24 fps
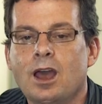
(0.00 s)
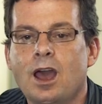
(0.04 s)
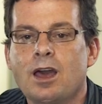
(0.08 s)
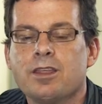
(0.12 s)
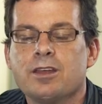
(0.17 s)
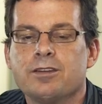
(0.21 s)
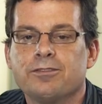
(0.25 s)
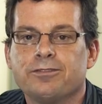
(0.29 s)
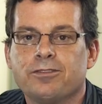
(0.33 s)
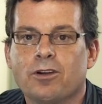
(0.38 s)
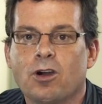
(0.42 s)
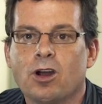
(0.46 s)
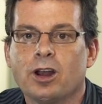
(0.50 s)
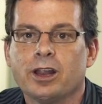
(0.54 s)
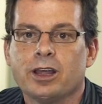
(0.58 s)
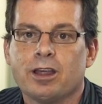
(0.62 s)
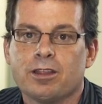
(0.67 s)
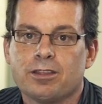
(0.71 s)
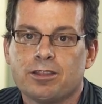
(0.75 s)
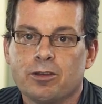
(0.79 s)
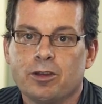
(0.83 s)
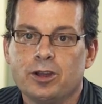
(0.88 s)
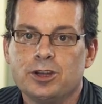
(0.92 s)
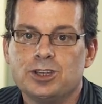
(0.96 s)
And then finally
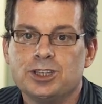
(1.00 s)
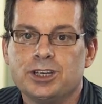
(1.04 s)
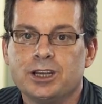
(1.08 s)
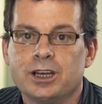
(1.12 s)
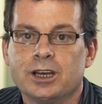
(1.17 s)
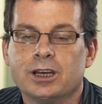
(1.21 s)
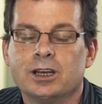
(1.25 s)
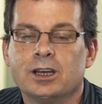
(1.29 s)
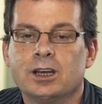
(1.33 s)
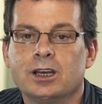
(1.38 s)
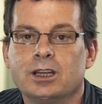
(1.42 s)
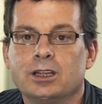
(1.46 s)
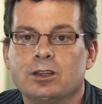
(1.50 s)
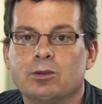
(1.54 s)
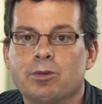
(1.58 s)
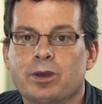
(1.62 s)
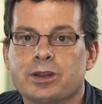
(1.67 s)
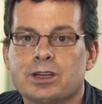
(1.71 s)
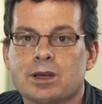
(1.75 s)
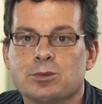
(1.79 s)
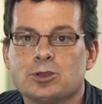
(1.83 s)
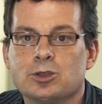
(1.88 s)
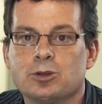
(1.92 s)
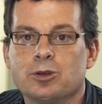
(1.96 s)
at third year, you
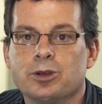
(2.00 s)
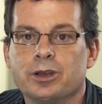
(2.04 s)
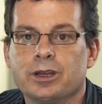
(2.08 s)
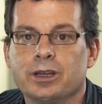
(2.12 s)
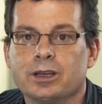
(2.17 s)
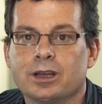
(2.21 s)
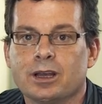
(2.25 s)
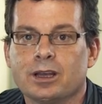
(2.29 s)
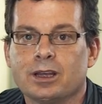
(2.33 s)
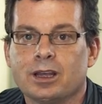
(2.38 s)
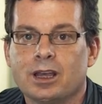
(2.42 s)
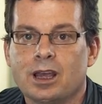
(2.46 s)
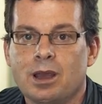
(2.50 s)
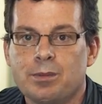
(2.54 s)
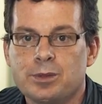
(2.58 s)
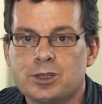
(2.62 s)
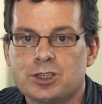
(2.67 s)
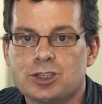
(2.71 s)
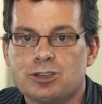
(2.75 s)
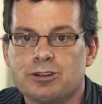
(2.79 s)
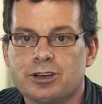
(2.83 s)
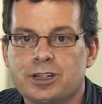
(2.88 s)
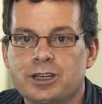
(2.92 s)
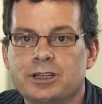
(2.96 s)
end up doing
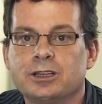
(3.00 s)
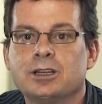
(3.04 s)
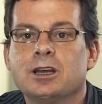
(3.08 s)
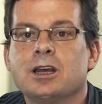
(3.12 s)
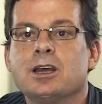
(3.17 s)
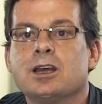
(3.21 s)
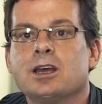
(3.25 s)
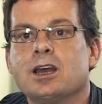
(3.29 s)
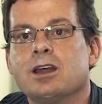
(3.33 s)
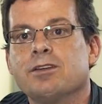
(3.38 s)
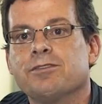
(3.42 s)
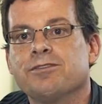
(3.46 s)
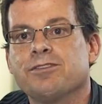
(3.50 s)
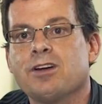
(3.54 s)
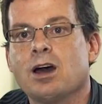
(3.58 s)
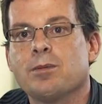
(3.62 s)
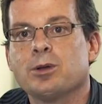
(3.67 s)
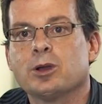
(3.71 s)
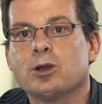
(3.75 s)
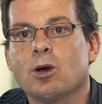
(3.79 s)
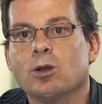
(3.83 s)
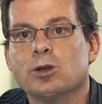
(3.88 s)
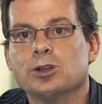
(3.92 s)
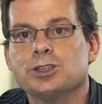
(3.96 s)
chemistry and
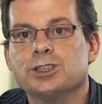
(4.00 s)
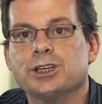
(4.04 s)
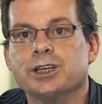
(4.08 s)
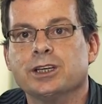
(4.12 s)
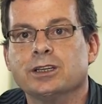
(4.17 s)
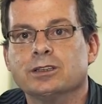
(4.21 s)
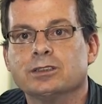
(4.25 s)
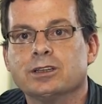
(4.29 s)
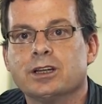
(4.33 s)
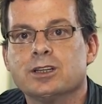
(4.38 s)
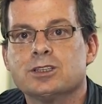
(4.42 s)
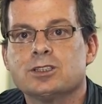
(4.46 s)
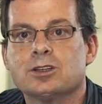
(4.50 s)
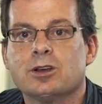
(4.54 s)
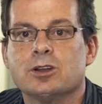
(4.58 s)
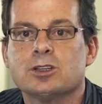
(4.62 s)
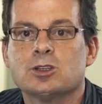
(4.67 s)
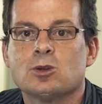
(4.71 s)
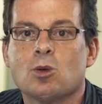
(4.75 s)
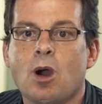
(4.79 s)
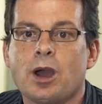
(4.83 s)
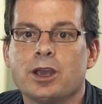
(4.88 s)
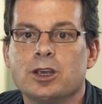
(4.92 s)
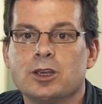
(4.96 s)
pharmacology. And so
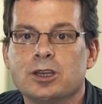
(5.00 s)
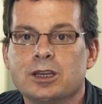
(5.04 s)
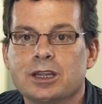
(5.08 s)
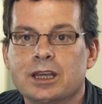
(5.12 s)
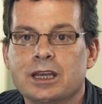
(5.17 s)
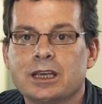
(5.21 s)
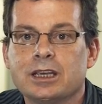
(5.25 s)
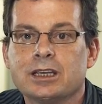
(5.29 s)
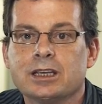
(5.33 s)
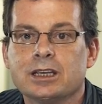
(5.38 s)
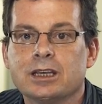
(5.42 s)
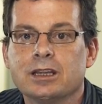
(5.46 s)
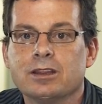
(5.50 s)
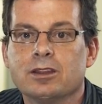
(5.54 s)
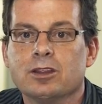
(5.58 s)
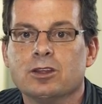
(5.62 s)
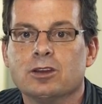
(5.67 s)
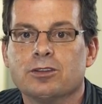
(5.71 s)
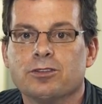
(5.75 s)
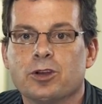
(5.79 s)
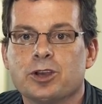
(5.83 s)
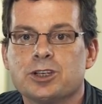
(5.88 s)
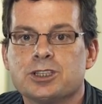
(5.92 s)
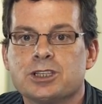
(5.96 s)
it's quite unique in the
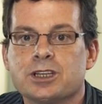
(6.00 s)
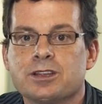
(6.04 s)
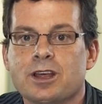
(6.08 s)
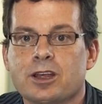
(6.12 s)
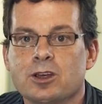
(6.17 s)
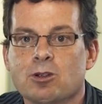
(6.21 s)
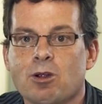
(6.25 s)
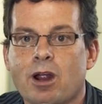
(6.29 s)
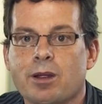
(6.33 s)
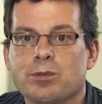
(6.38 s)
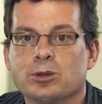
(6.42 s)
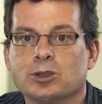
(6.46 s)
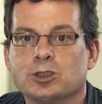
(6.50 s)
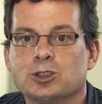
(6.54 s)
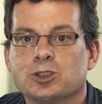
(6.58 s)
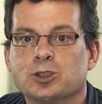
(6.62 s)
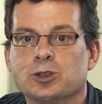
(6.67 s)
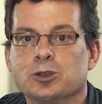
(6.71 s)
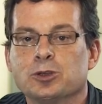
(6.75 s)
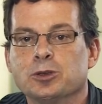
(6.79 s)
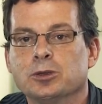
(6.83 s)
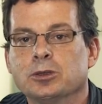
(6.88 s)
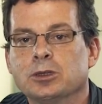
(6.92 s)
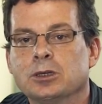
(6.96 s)
university that you're able
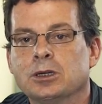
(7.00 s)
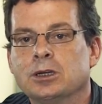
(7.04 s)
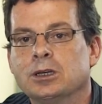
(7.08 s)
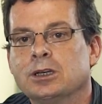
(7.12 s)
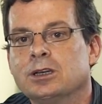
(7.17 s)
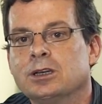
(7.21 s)
to do